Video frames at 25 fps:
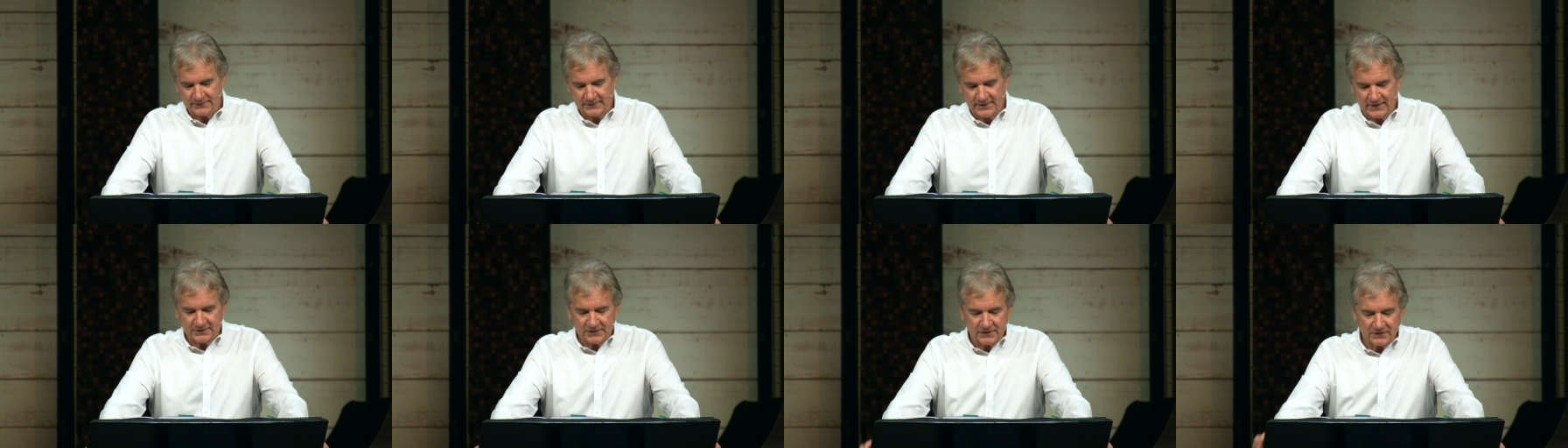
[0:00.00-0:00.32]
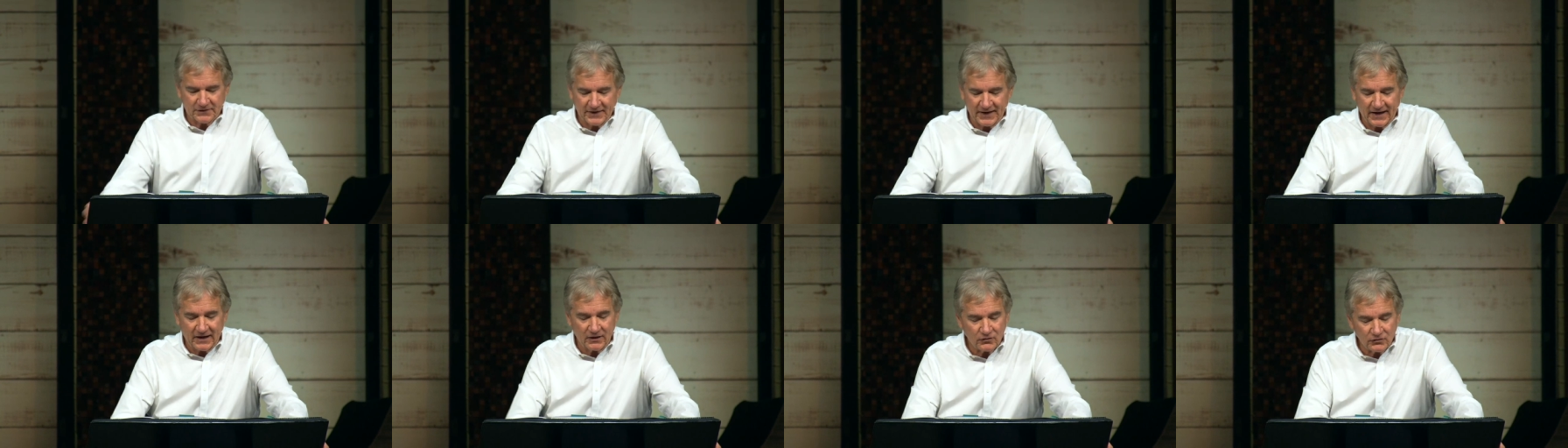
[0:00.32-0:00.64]
that the
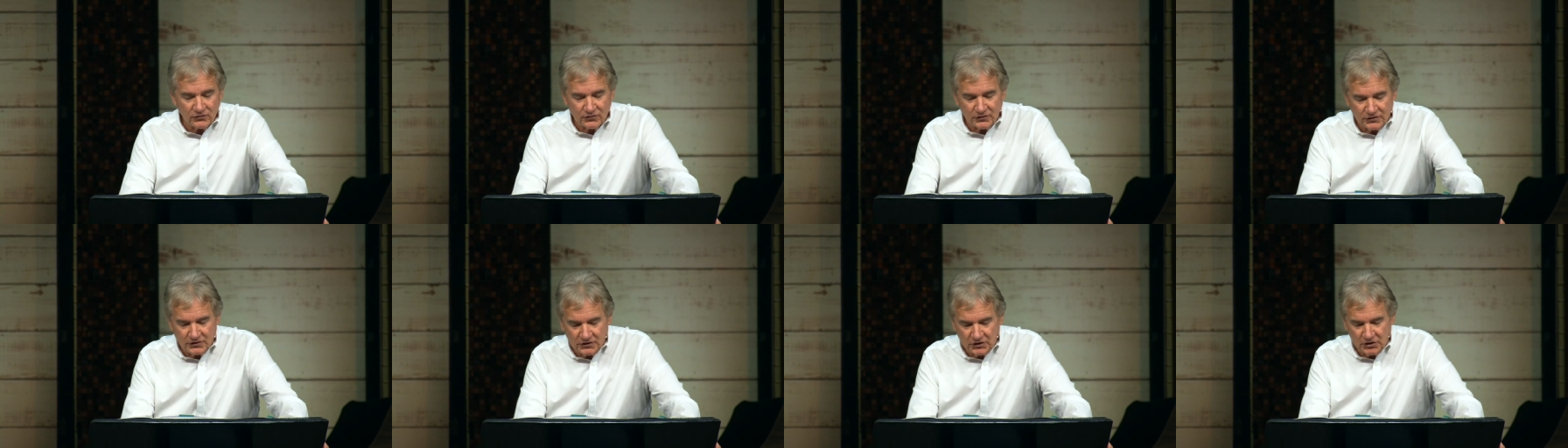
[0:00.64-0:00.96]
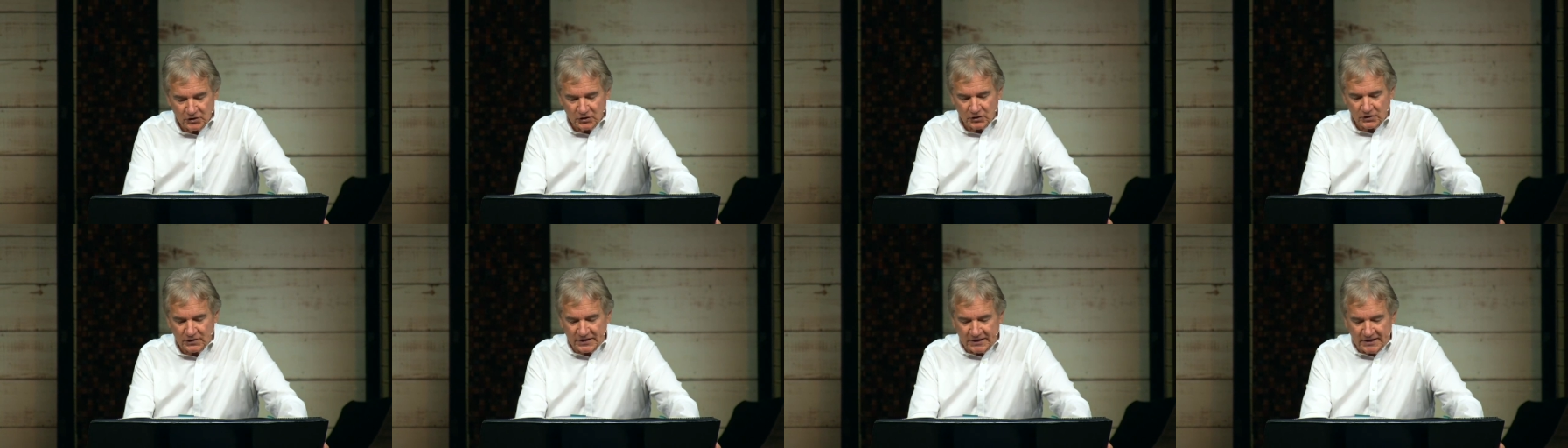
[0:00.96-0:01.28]
thousand
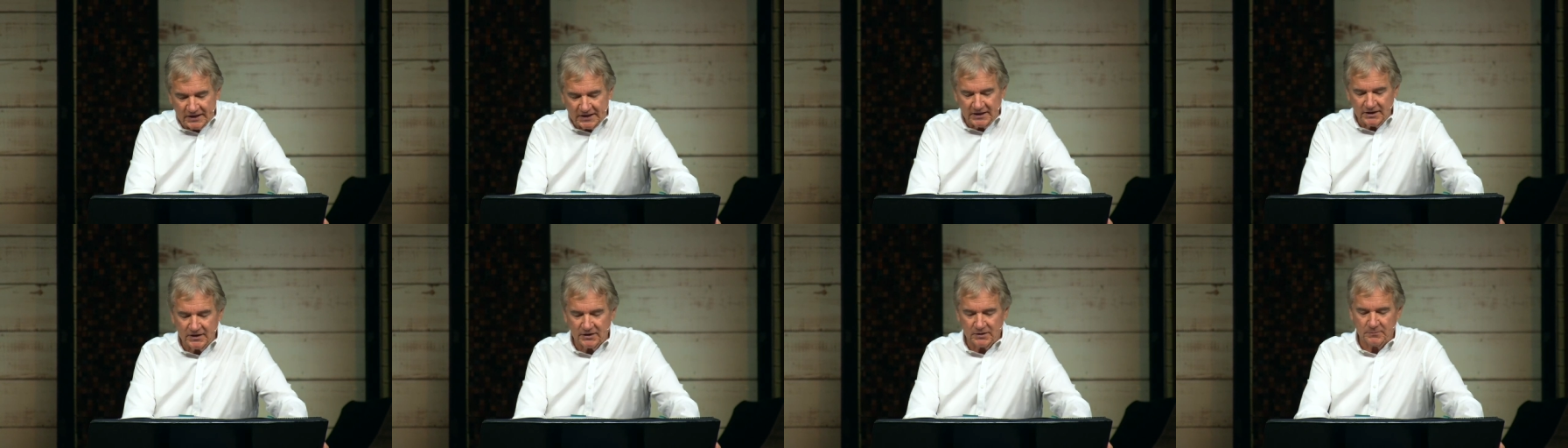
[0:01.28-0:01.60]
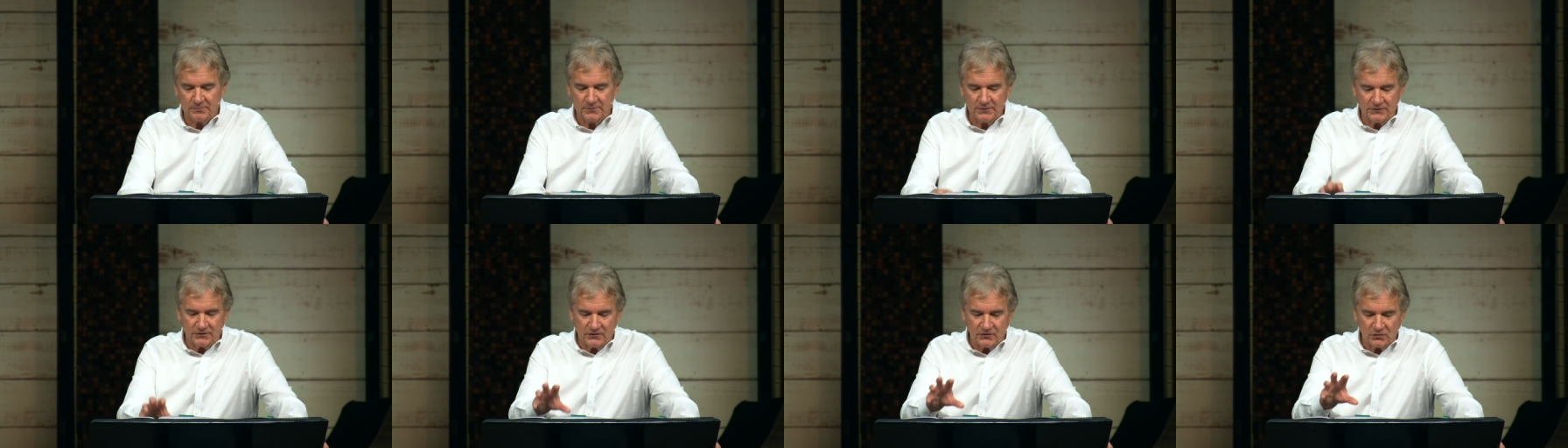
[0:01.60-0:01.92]
year
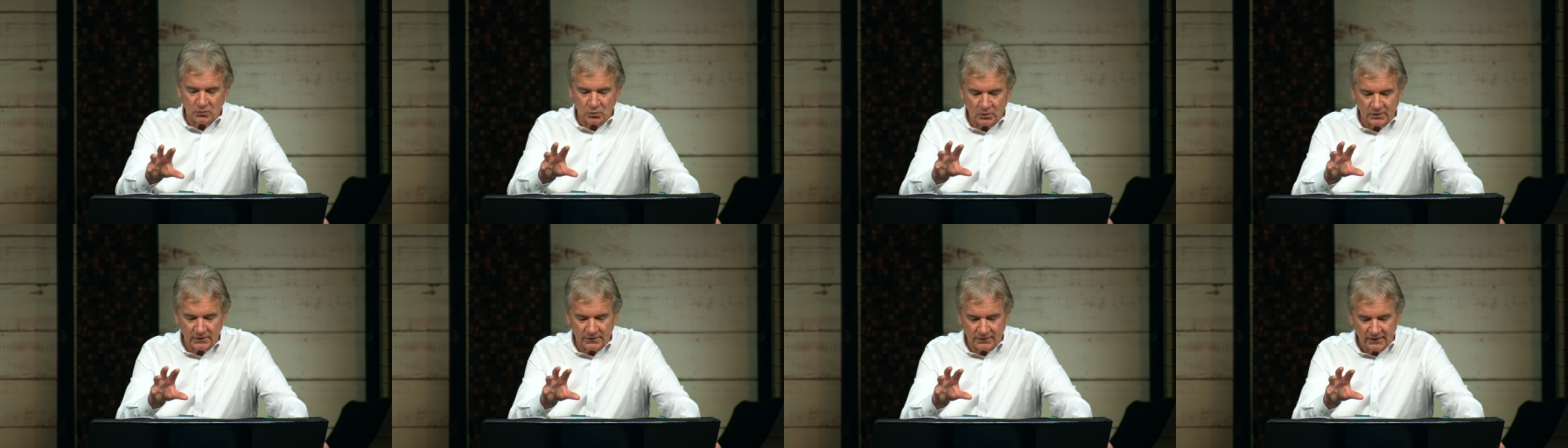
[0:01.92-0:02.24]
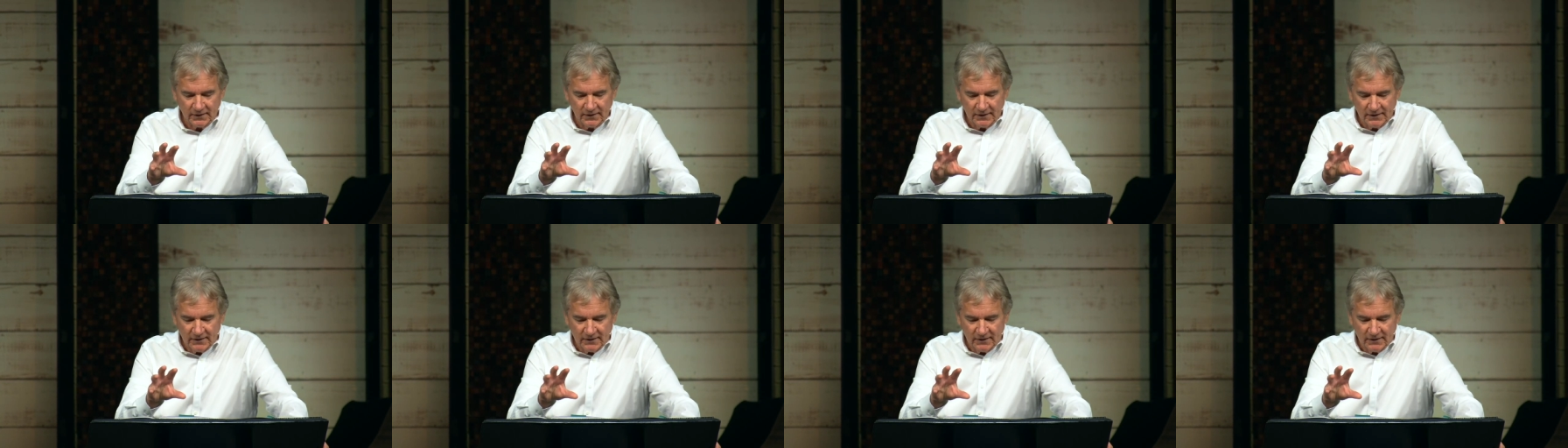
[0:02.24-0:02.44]
kingdom, this is what